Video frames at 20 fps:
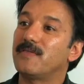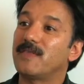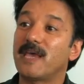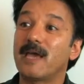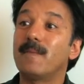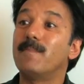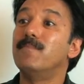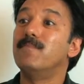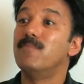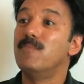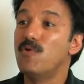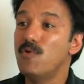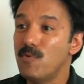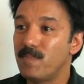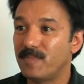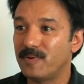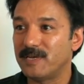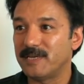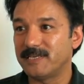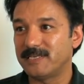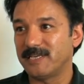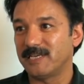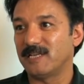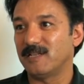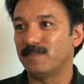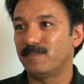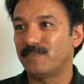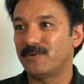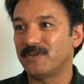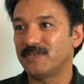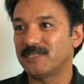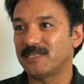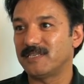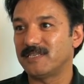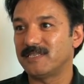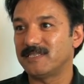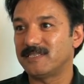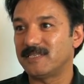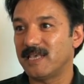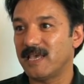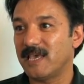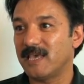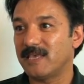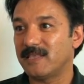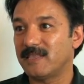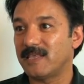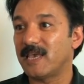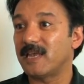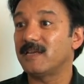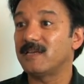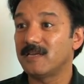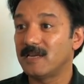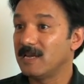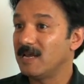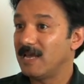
there are more political prisoners there than